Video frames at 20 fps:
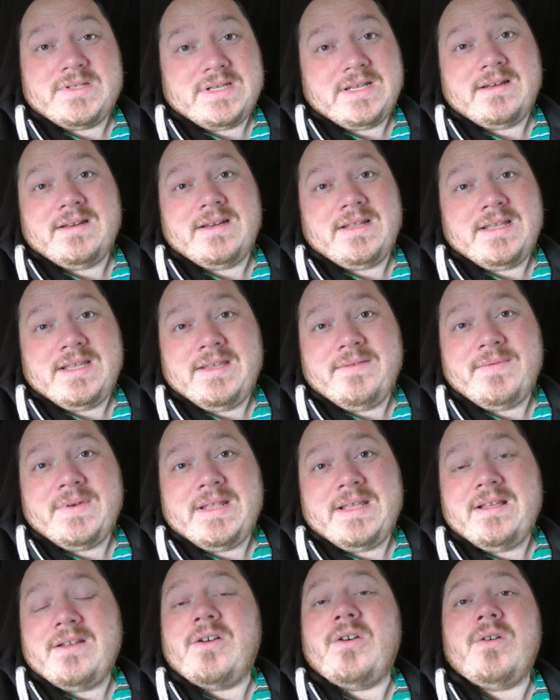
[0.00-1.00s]
Saturday
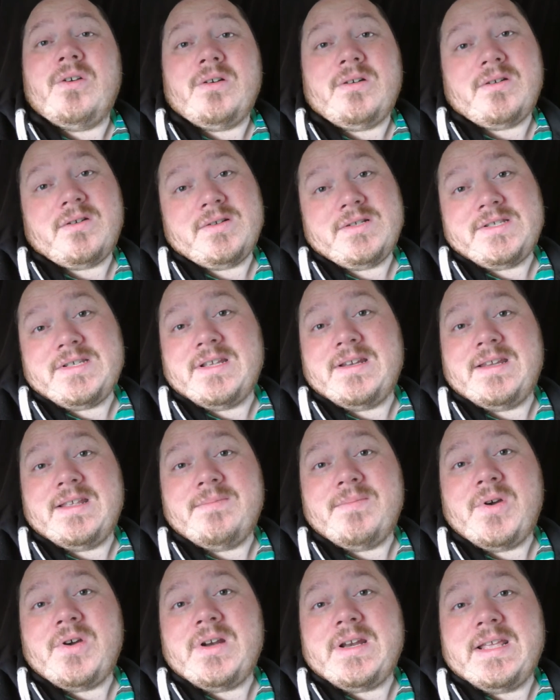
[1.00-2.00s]
evening or on Sunday
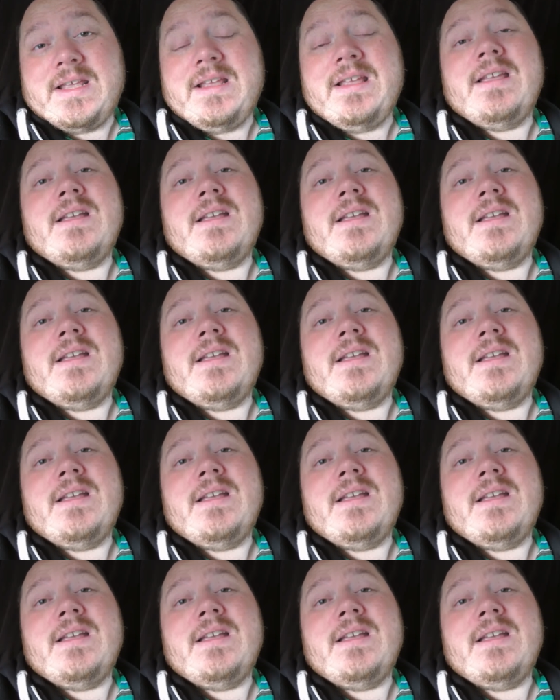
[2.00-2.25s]
morning.